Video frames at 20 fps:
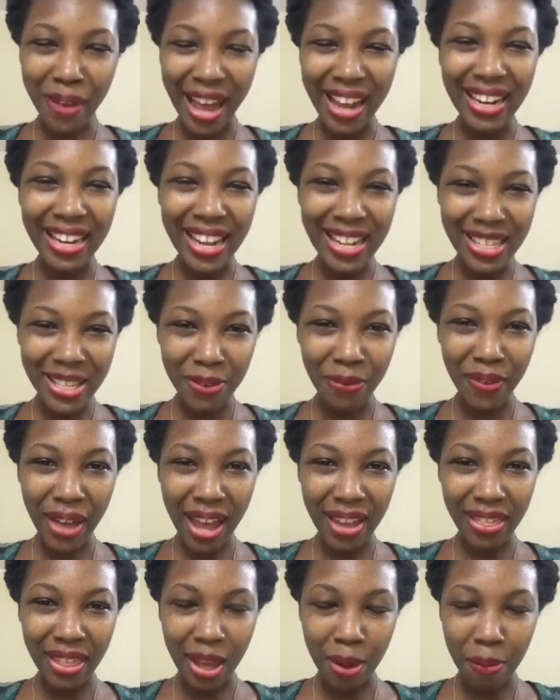
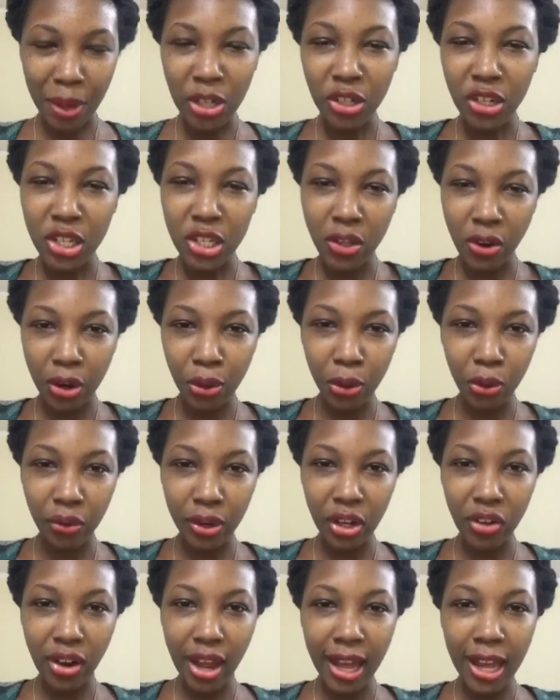identify them, and just start through
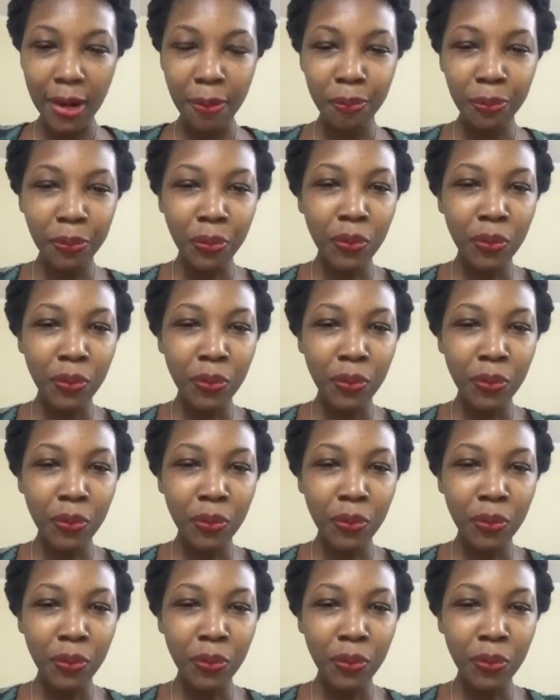it, right?